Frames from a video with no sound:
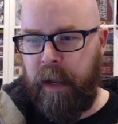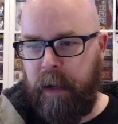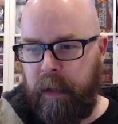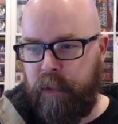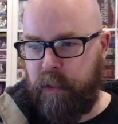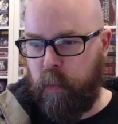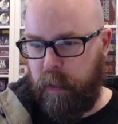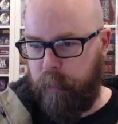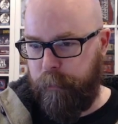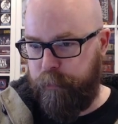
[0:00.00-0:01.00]
I just
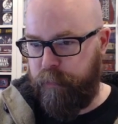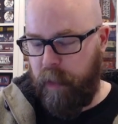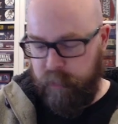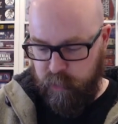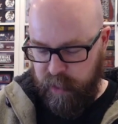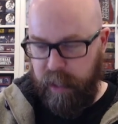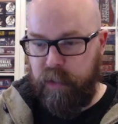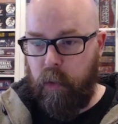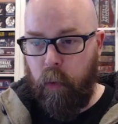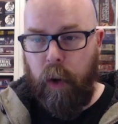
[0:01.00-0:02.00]
want a
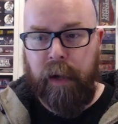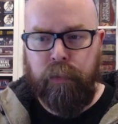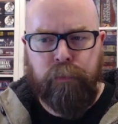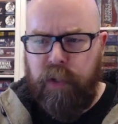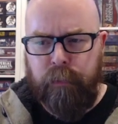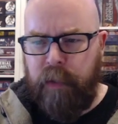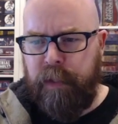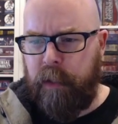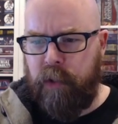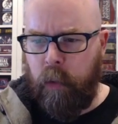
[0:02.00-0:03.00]
text, or sometimes
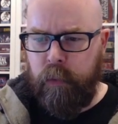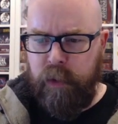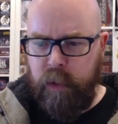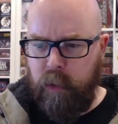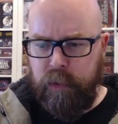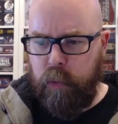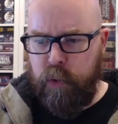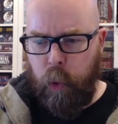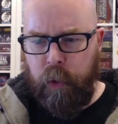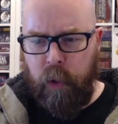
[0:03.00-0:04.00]
I don't. You can also
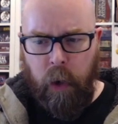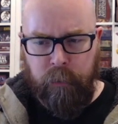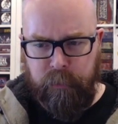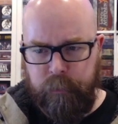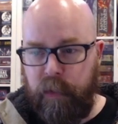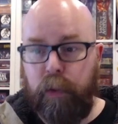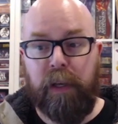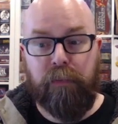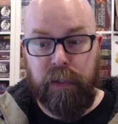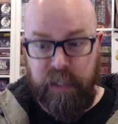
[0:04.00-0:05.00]
turn it off. You can
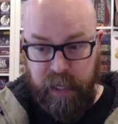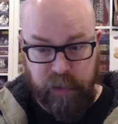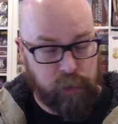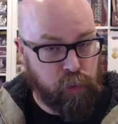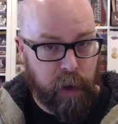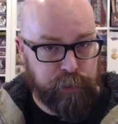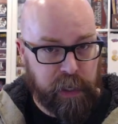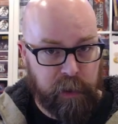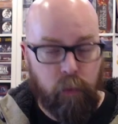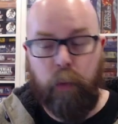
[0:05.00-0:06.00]
give the text a drop
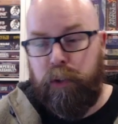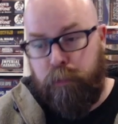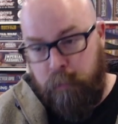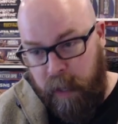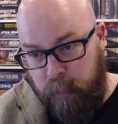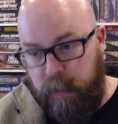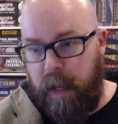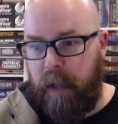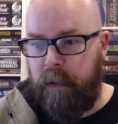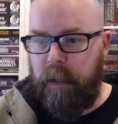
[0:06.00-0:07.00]
shadow, which might be
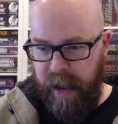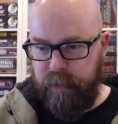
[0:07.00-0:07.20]
handy.